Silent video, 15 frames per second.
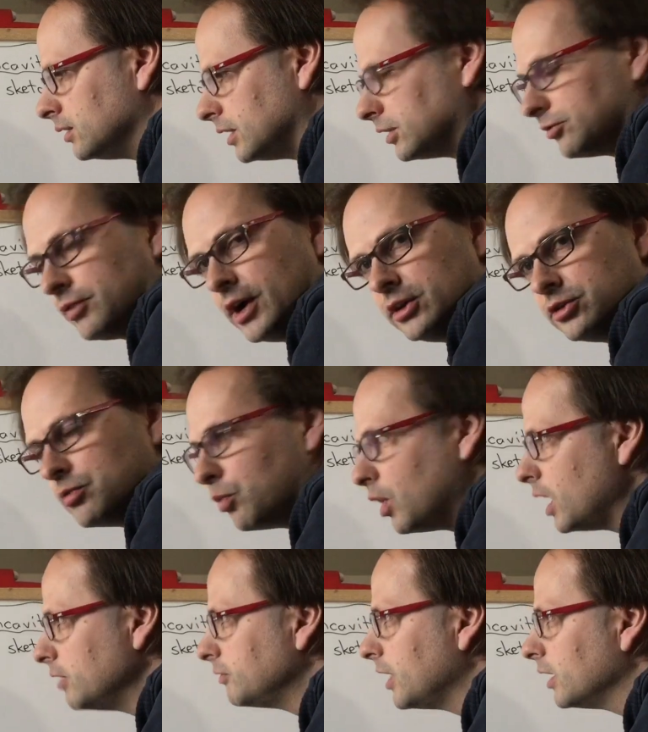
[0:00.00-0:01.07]
Let's find some
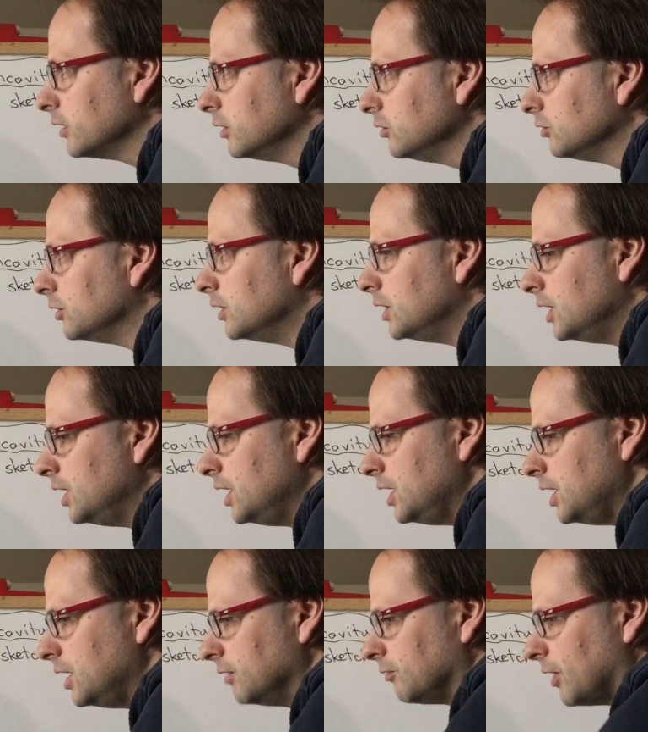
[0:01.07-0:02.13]
y values.
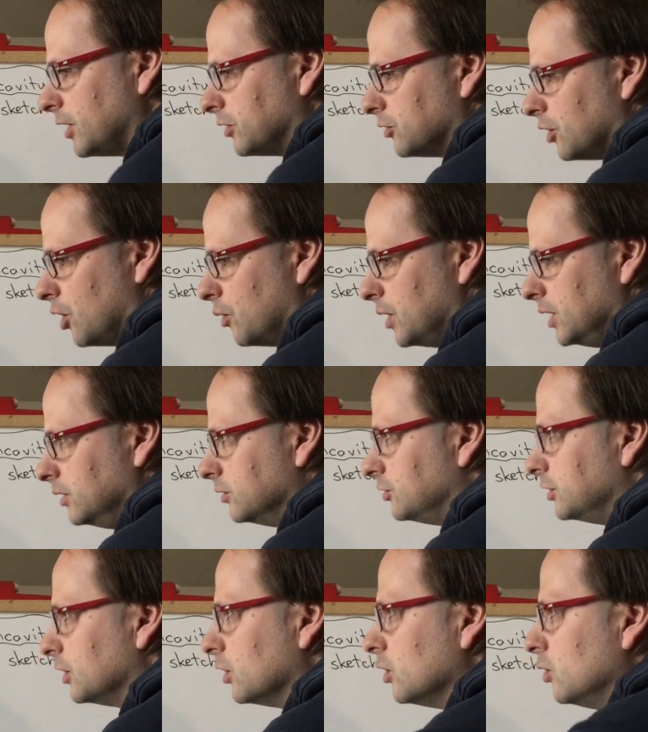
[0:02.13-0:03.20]
If I throw in
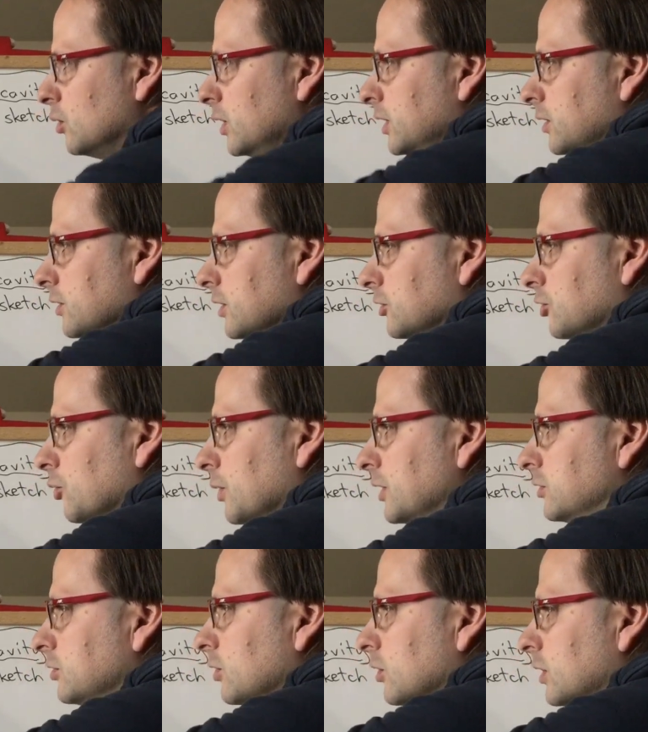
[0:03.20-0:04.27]
0 into this
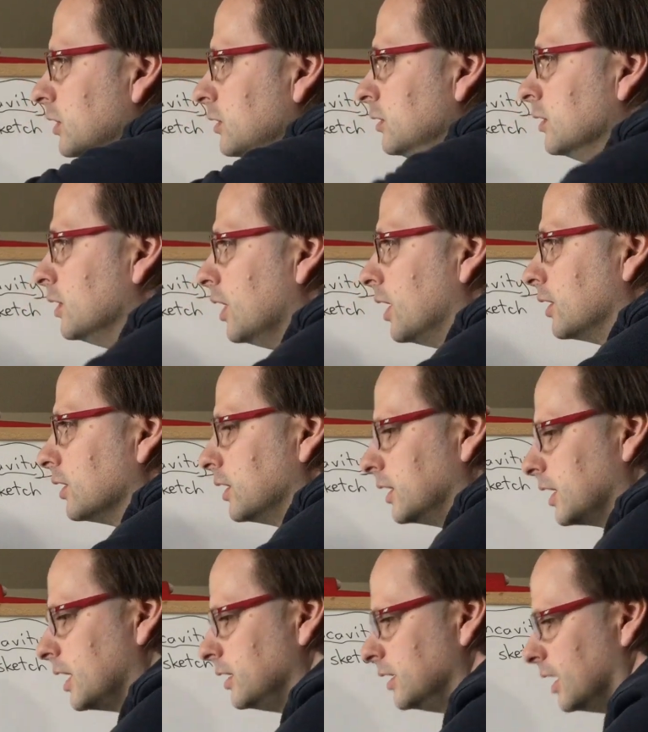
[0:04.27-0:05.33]
original, I'm going to
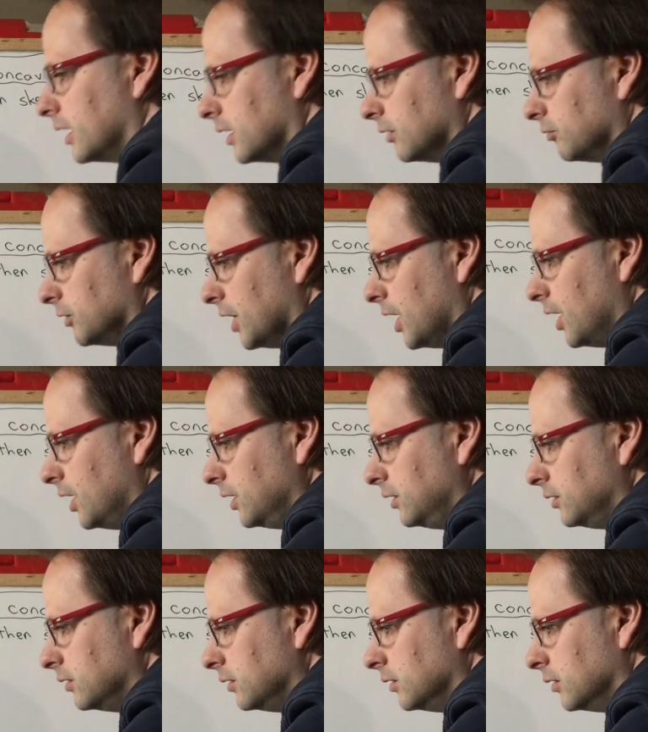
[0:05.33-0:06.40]
get negative
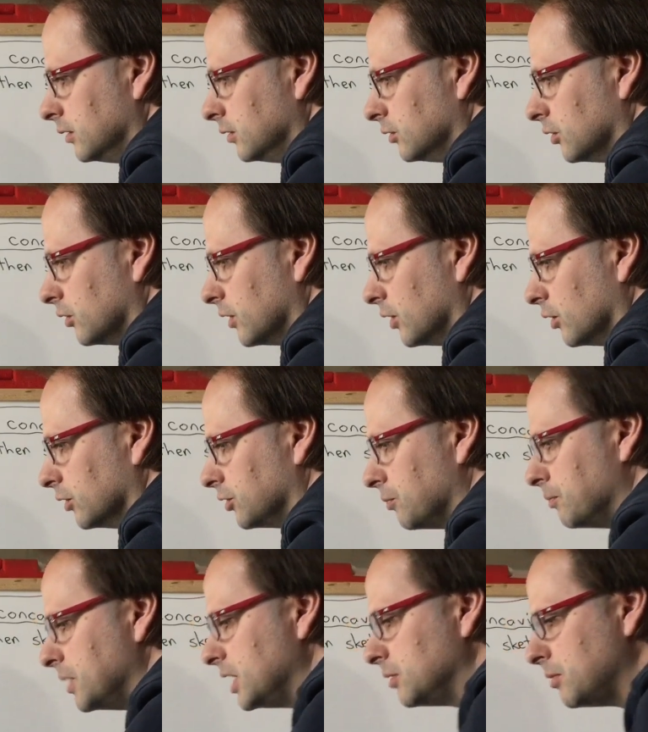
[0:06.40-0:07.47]
9. So there is a
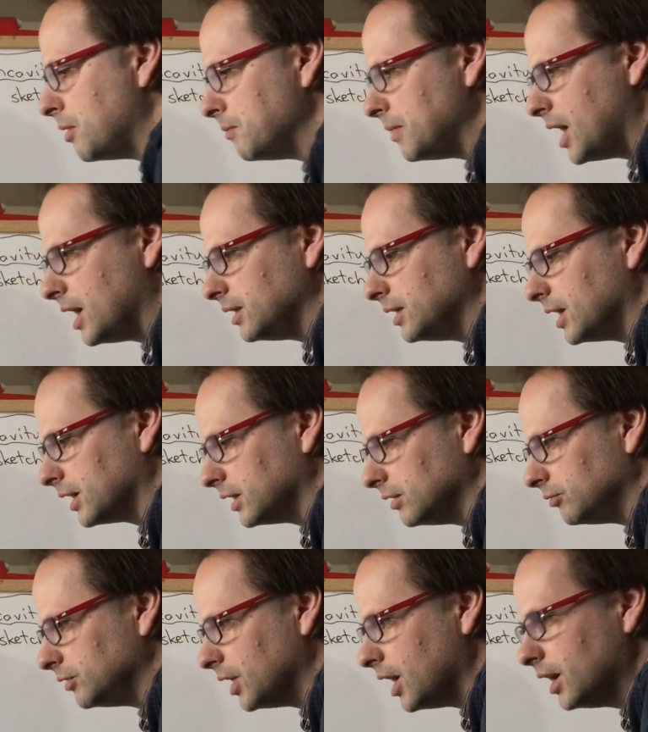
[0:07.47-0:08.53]
minimum at
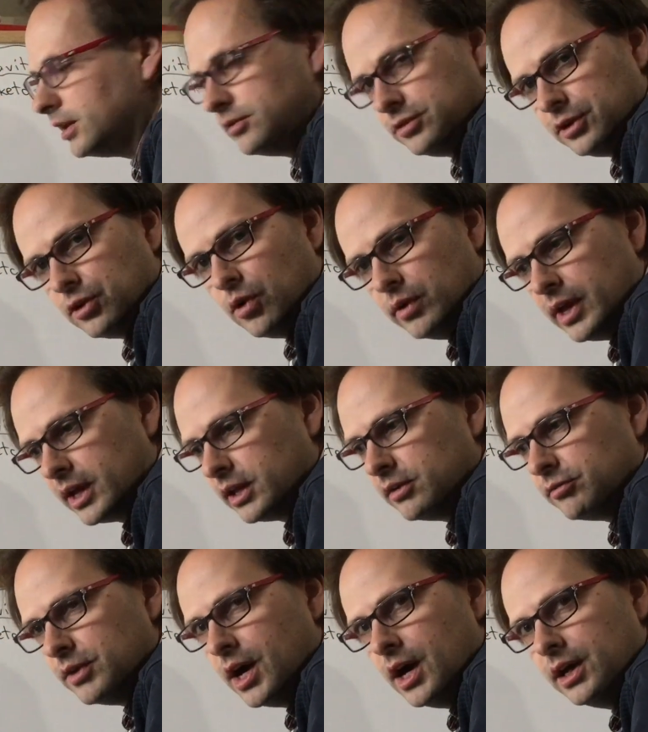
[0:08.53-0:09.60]
negative 9, 0,
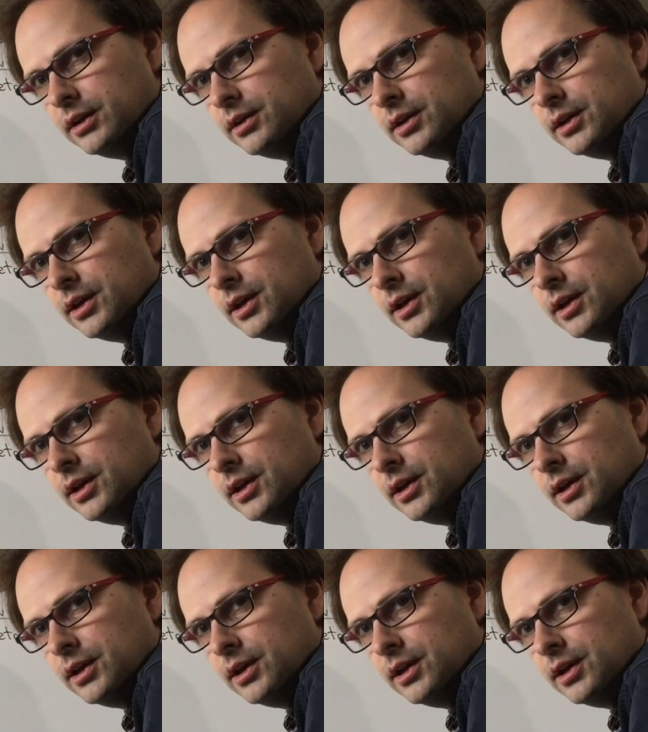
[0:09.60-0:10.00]
negative 9.